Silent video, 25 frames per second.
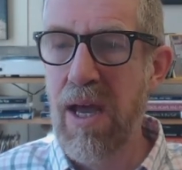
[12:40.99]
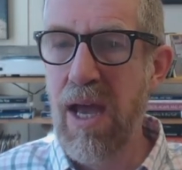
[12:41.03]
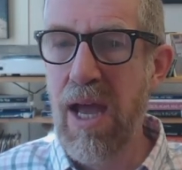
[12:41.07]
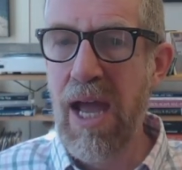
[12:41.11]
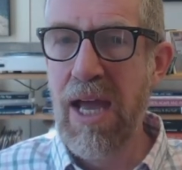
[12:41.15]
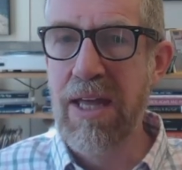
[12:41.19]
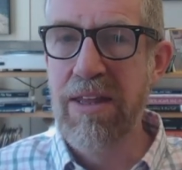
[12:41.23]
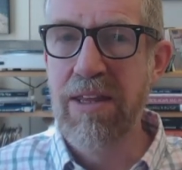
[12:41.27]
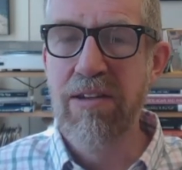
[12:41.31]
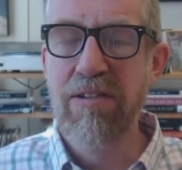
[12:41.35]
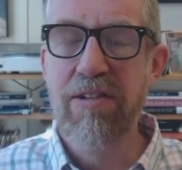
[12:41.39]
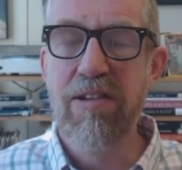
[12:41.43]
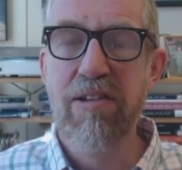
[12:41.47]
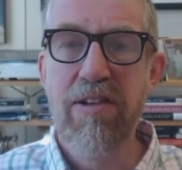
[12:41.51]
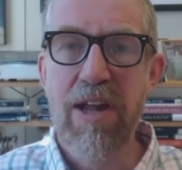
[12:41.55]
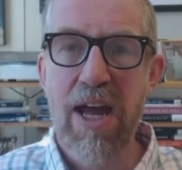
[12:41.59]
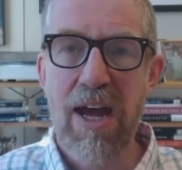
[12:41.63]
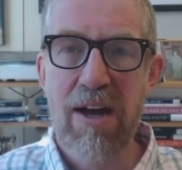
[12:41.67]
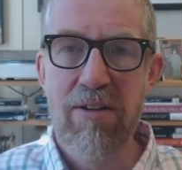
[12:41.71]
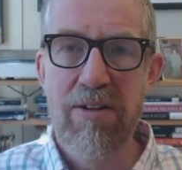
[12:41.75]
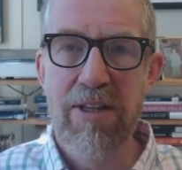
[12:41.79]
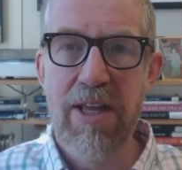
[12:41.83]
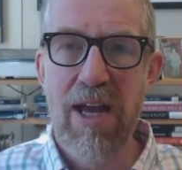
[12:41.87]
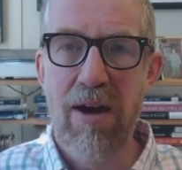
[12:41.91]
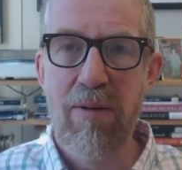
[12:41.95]
And this is
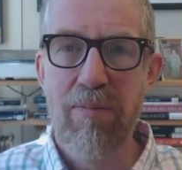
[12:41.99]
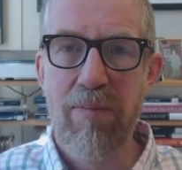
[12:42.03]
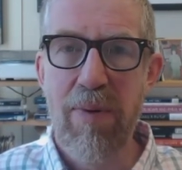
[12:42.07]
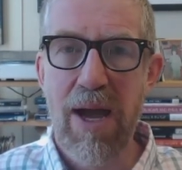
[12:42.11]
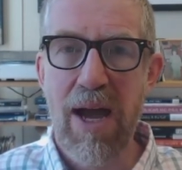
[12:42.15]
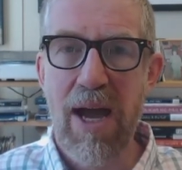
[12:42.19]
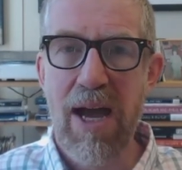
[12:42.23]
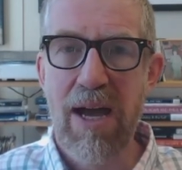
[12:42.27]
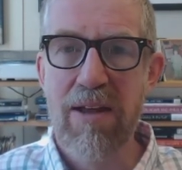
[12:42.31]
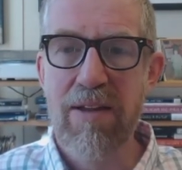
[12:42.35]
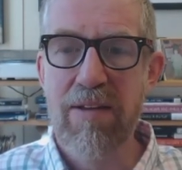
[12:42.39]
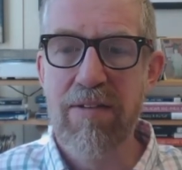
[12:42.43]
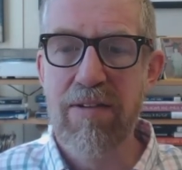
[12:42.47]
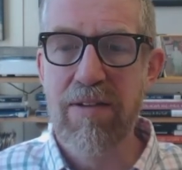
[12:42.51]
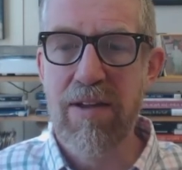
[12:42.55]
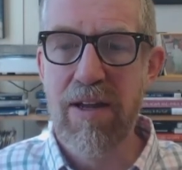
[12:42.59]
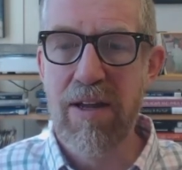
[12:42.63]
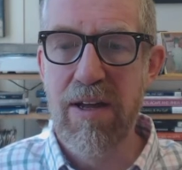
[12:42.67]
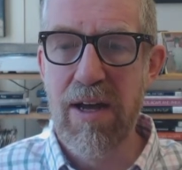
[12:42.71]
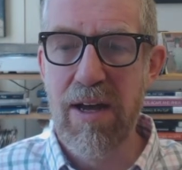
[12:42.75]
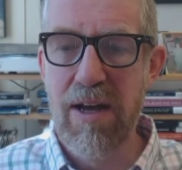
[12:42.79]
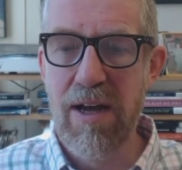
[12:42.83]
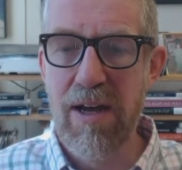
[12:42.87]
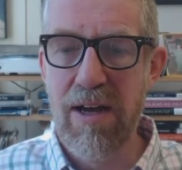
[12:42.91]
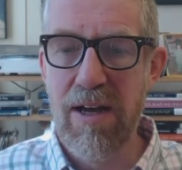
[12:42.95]
held up as
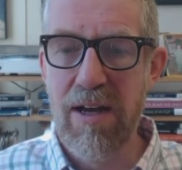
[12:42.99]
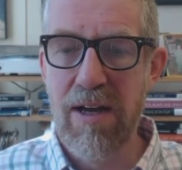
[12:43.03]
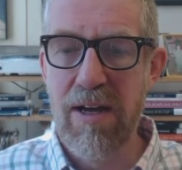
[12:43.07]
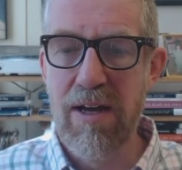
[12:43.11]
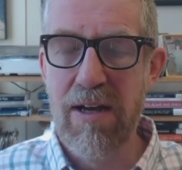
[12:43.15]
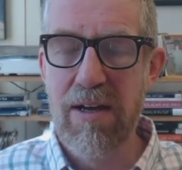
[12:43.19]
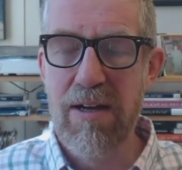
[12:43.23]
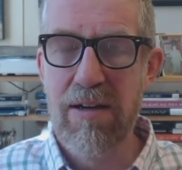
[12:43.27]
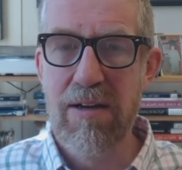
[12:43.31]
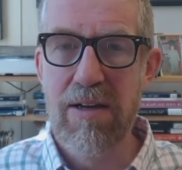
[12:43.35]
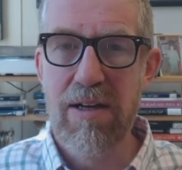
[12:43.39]
uh,